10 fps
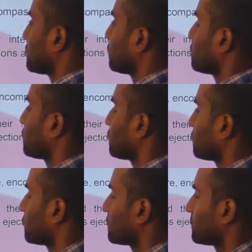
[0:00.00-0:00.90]

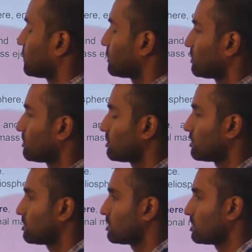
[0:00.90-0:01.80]

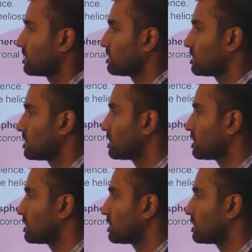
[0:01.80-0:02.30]
(no one is talking)